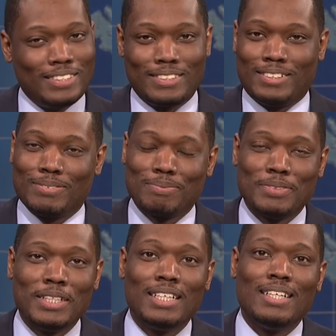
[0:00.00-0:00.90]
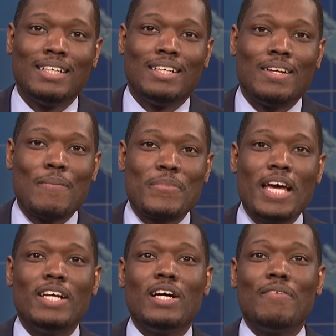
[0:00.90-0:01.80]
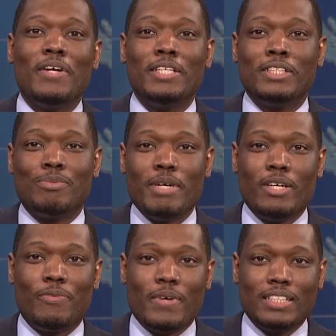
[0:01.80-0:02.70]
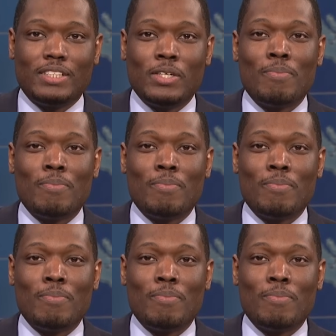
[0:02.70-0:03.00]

Jesus. Adolf Hitler's manifesto,